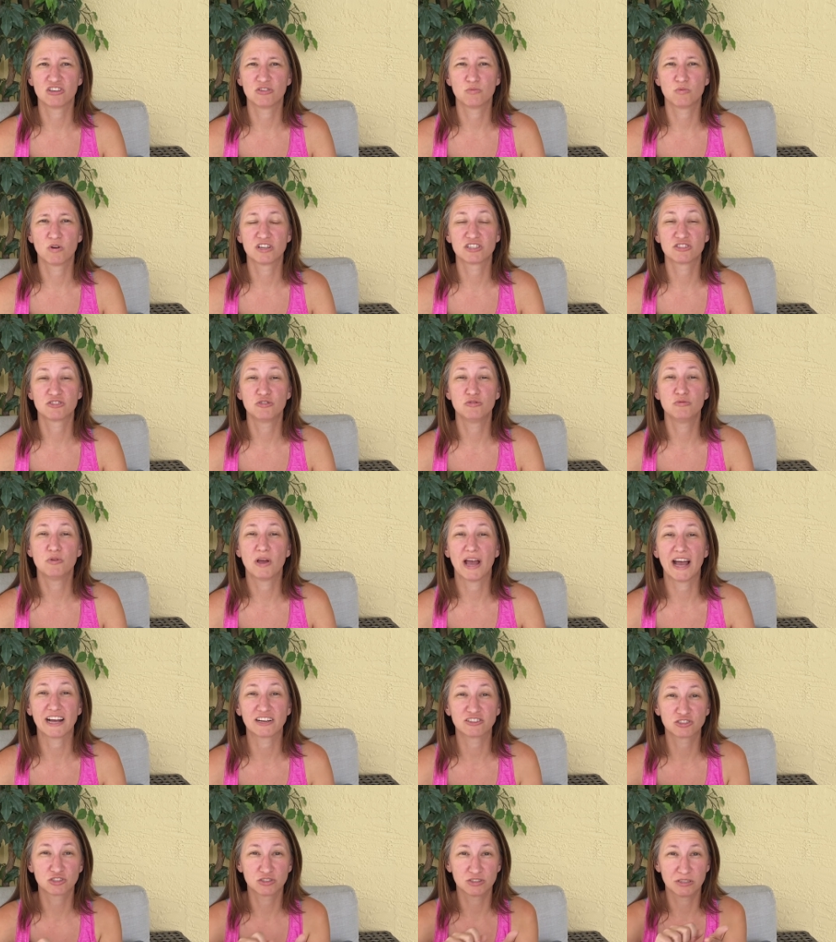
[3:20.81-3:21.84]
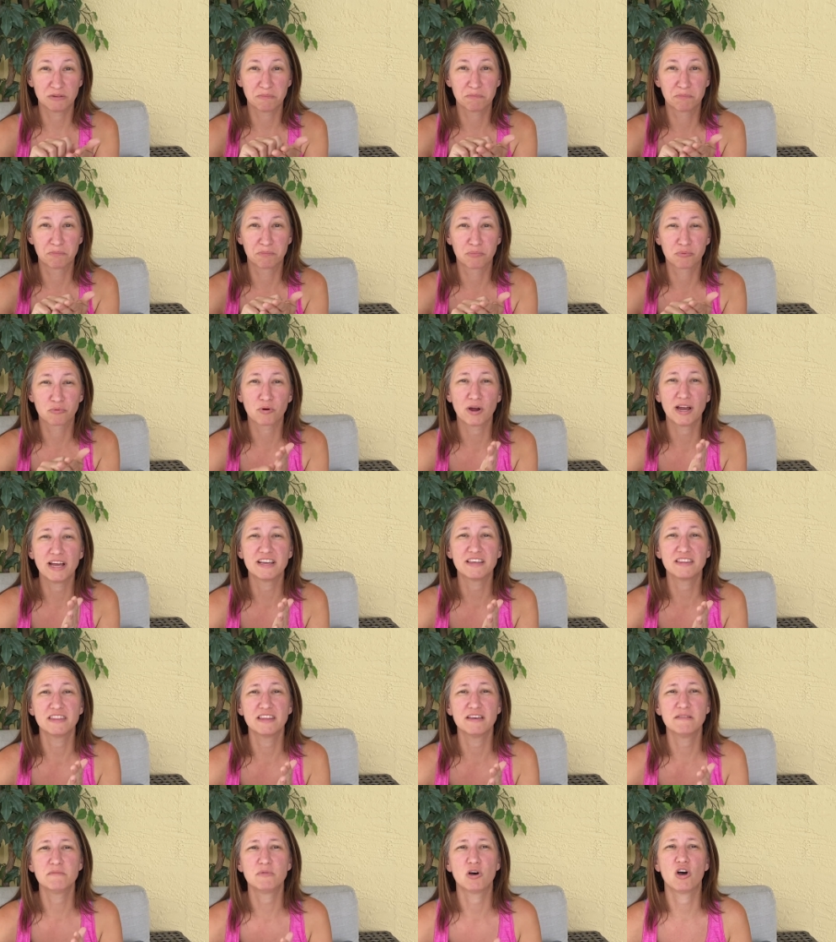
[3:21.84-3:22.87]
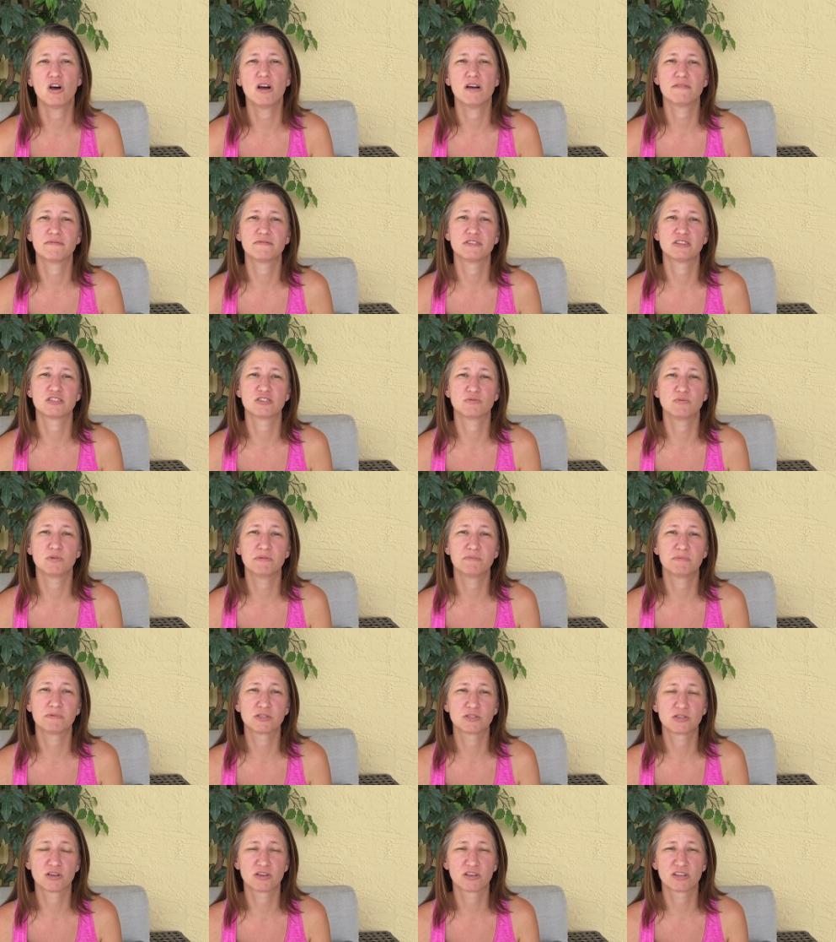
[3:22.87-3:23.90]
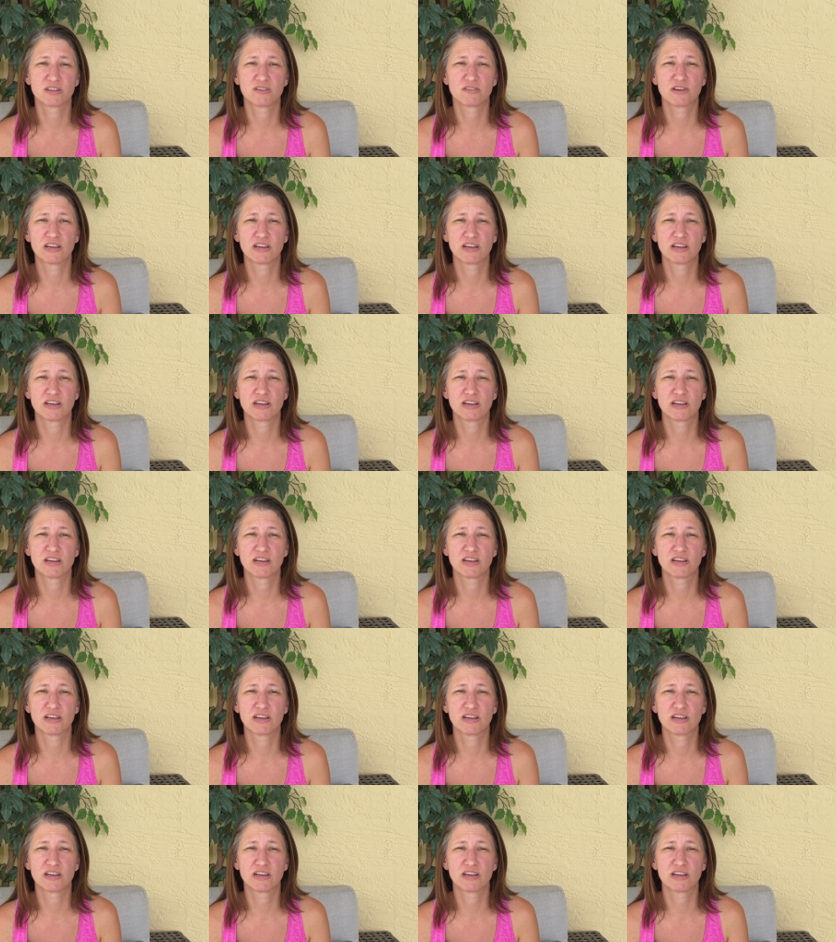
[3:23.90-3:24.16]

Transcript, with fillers: you want to actually break them off the sweet potato